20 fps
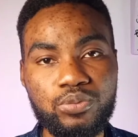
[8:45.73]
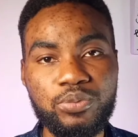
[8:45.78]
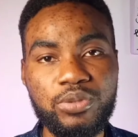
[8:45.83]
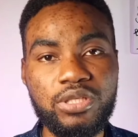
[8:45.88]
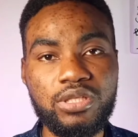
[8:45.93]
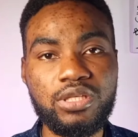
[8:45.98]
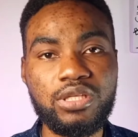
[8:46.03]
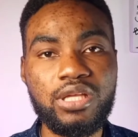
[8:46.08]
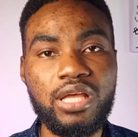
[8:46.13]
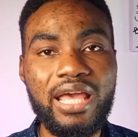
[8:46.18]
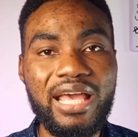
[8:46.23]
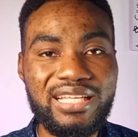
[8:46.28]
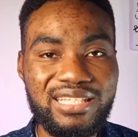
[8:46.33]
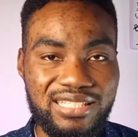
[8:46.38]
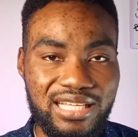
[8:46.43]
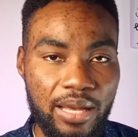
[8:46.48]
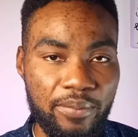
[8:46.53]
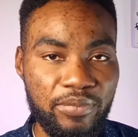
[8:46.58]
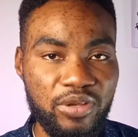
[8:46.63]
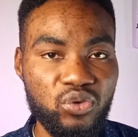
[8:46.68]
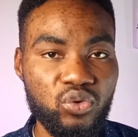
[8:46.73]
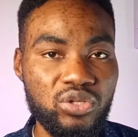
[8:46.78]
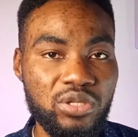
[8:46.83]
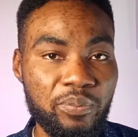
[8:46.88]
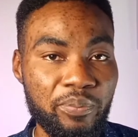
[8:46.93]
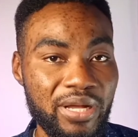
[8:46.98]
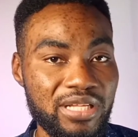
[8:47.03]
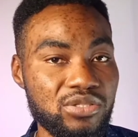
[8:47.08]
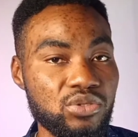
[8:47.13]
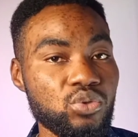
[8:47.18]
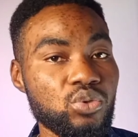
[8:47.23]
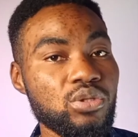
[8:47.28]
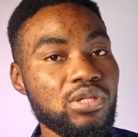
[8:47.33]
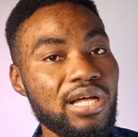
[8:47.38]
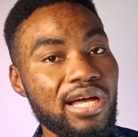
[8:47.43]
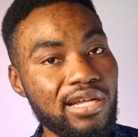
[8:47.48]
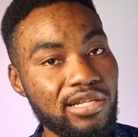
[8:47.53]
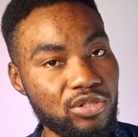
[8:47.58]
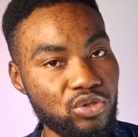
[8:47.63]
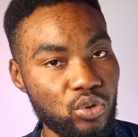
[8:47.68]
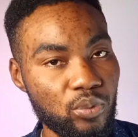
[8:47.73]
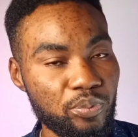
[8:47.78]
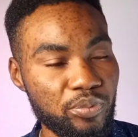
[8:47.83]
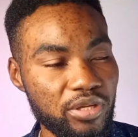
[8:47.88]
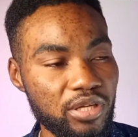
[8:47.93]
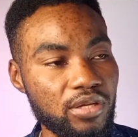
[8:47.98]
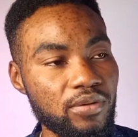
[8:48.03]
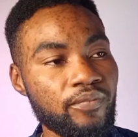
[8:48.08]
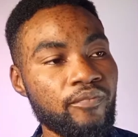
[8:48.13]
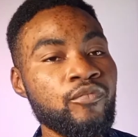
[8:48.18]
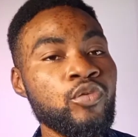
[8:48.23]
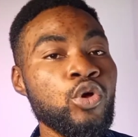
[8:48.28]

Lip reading: be examined on a particular topic.